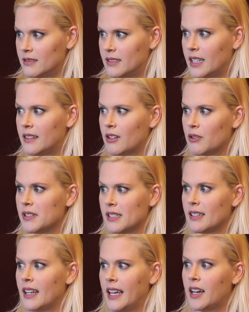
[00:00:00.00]
That there
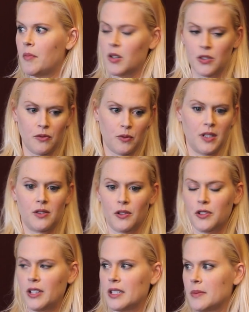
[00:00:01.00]
isn't like a bunch of
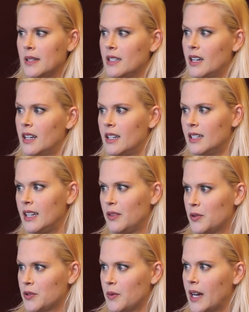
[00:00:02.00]
research that's been done in
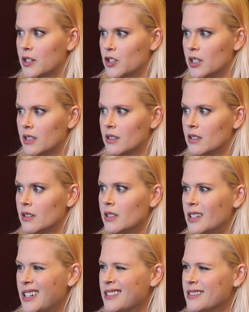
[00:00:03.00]
either direction,
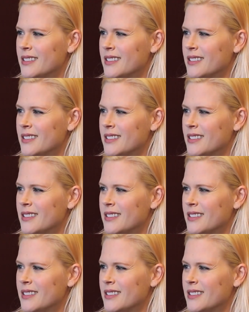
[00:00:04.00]
you know?